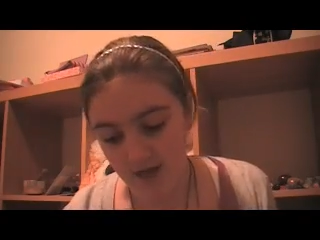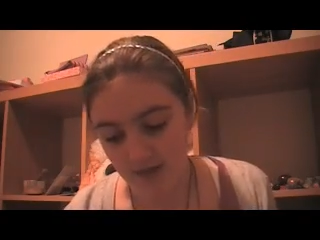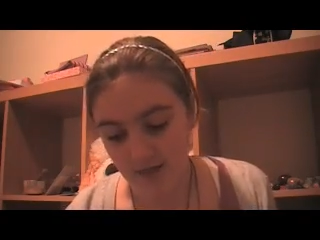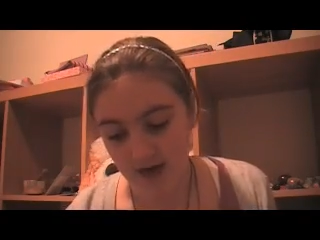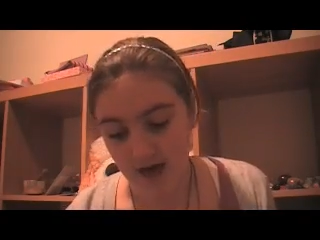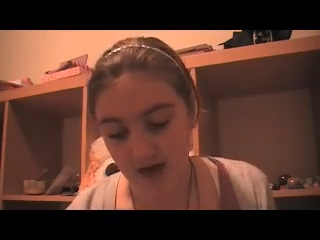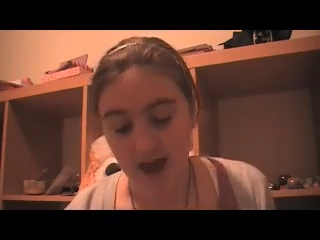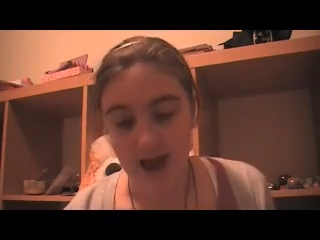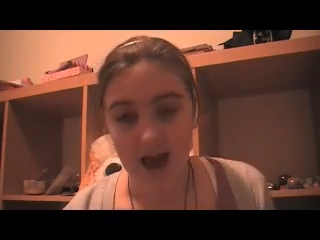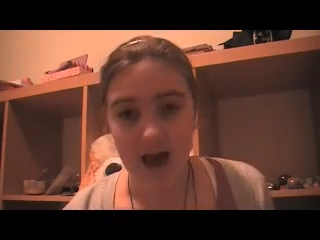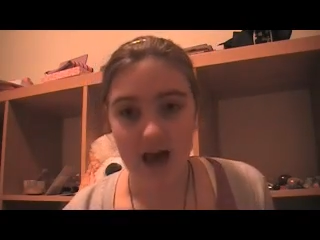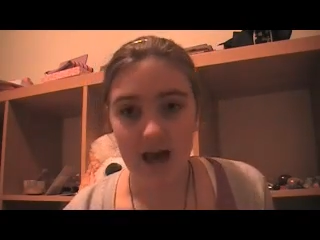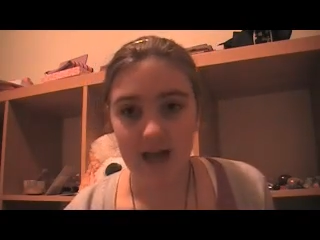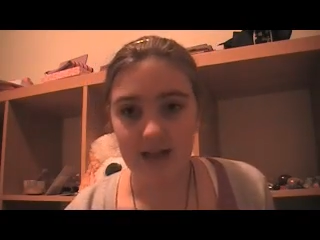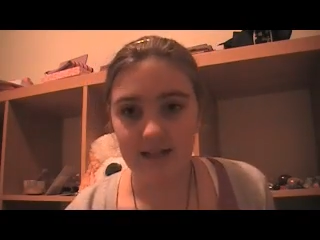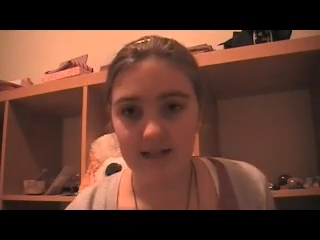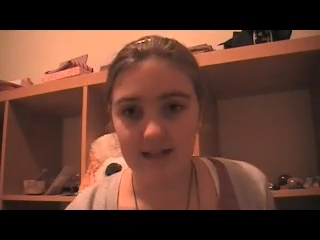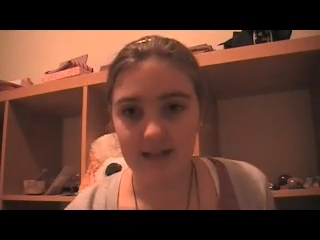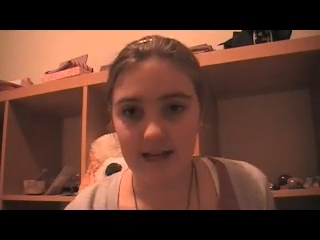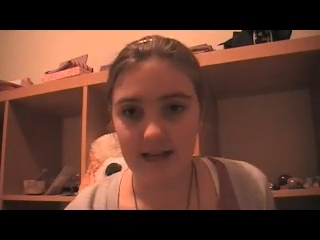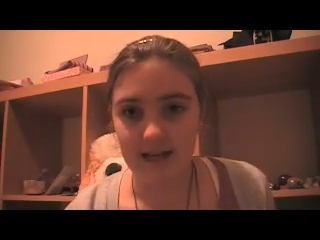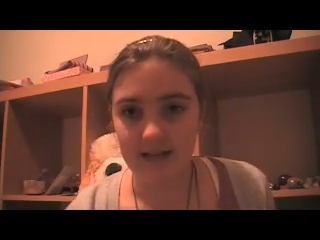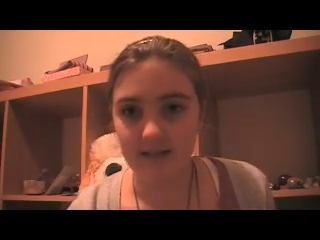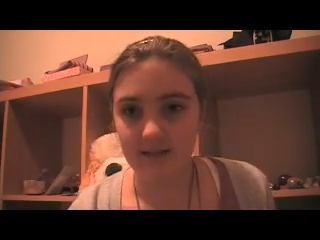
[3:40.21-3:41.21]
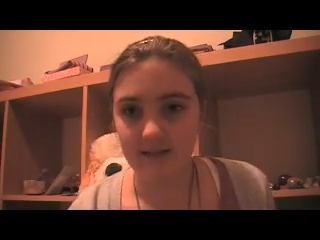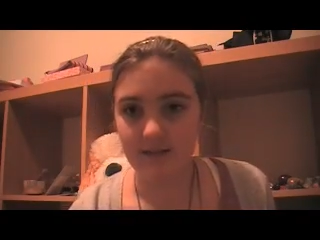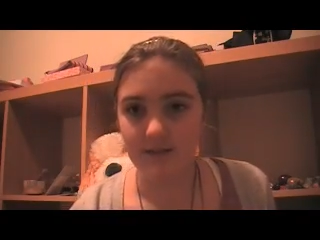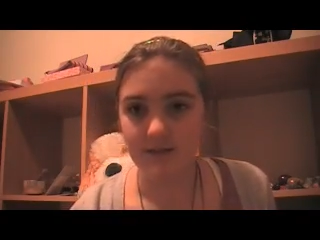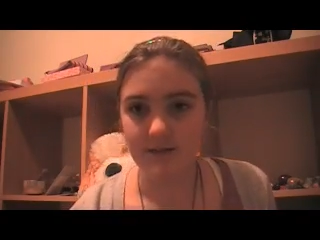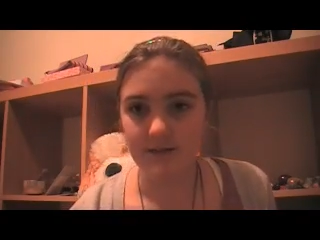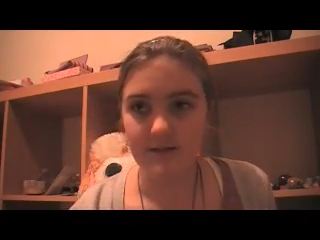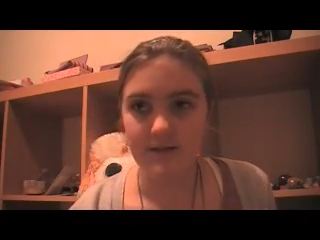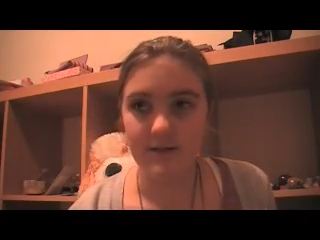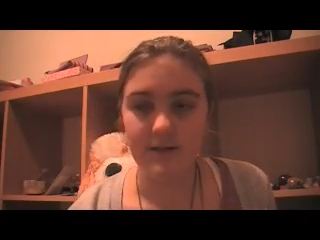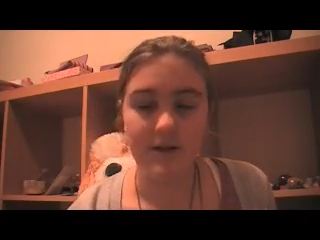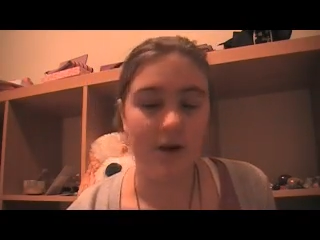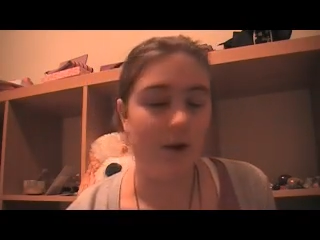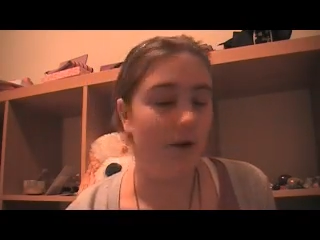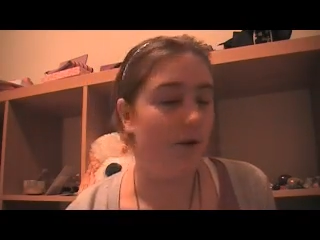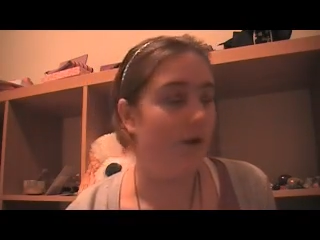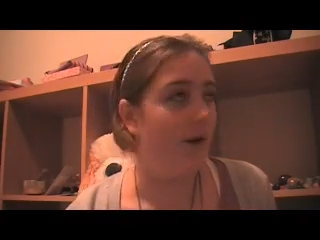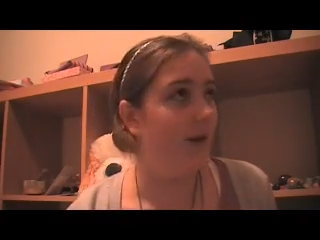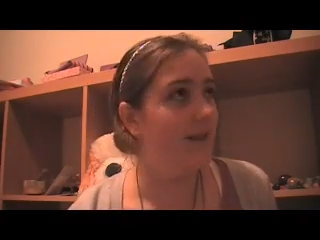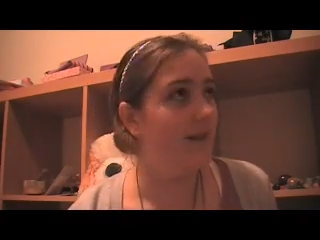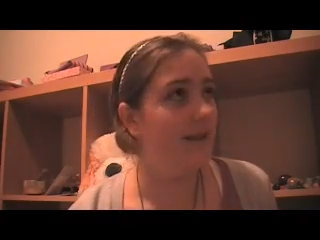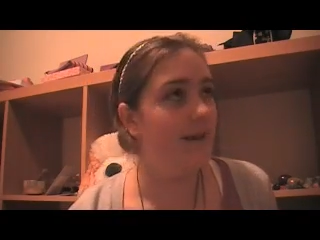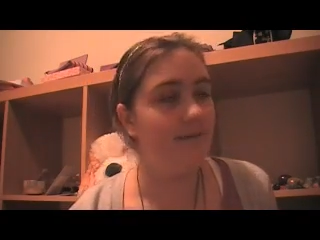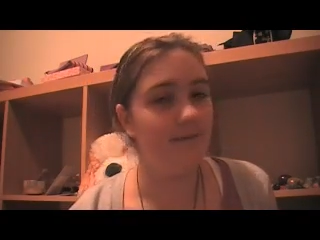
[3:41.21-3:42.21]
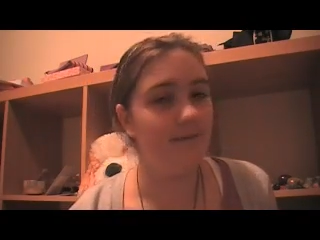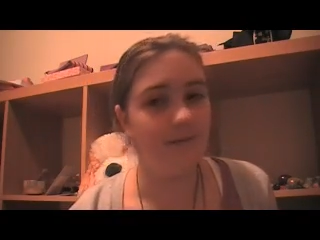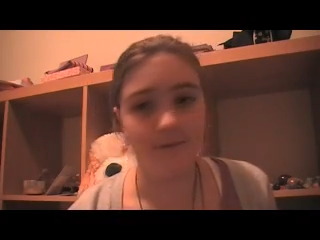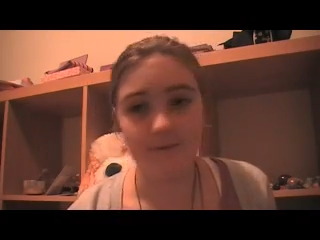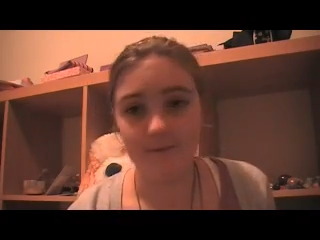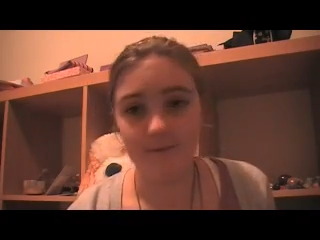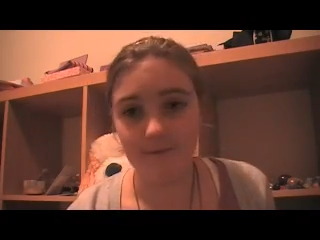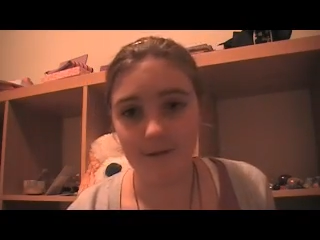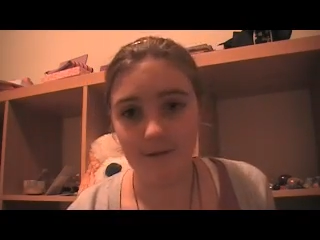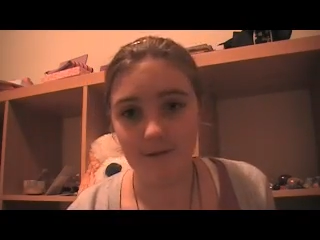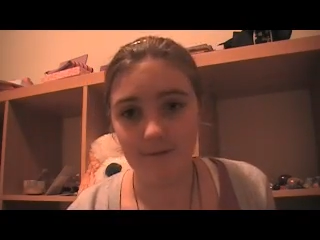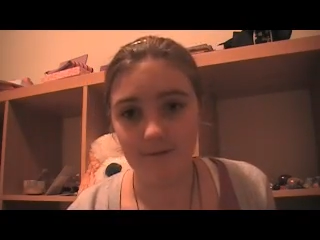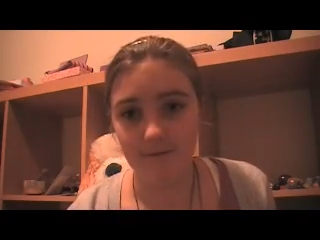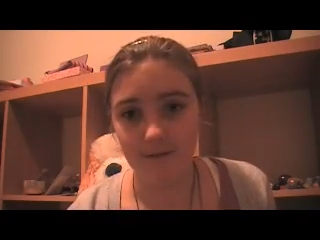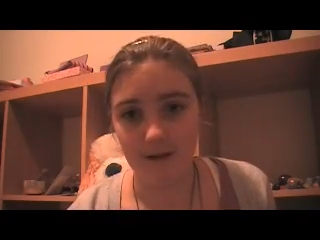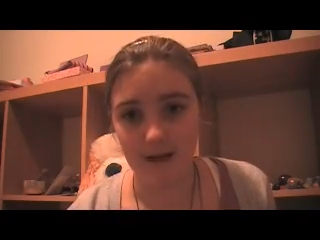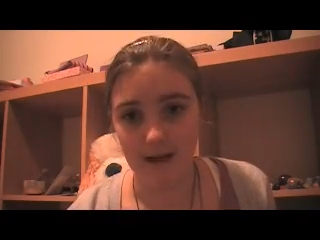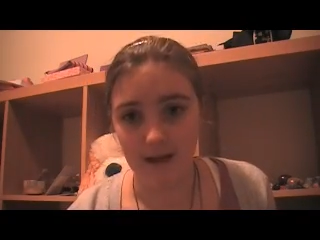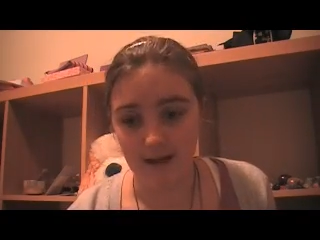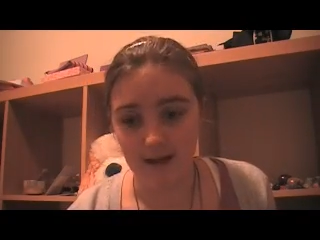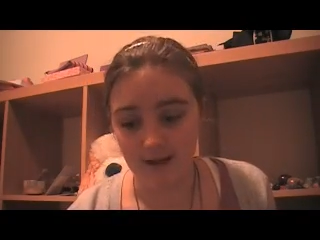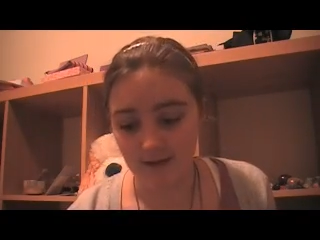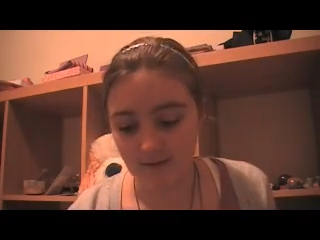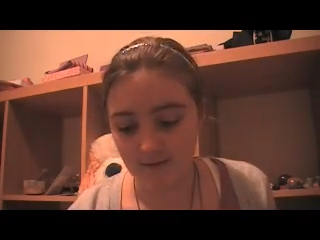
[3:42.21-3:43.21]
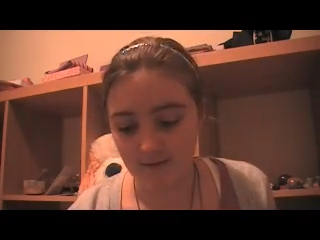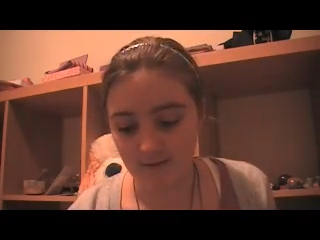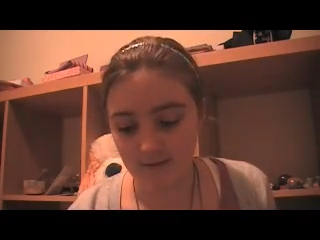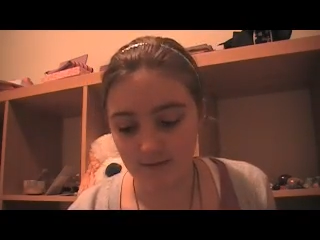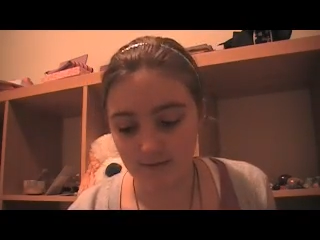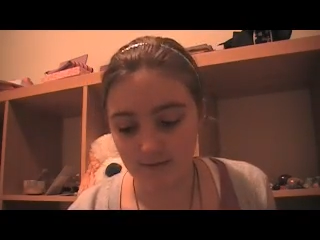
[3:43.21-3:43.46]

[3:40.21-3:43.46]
they are $11.50